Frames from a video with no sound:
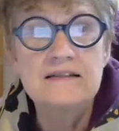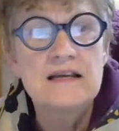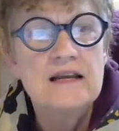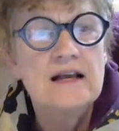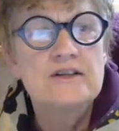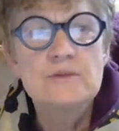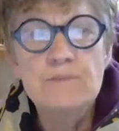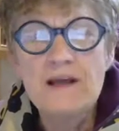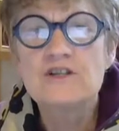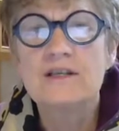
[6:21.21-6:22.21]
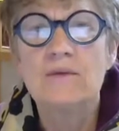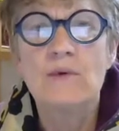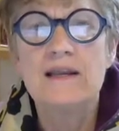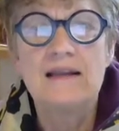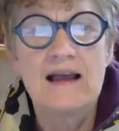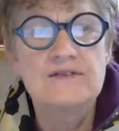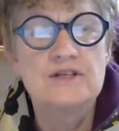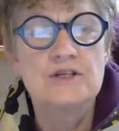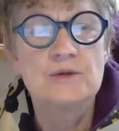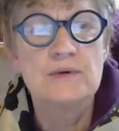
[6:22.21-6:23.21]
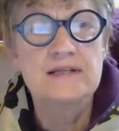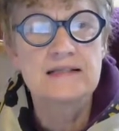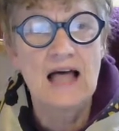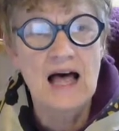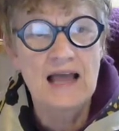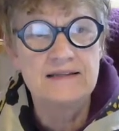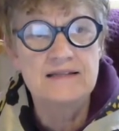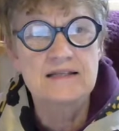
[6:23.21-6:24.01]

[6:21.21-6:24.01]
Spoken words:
especially when it has to do with slides.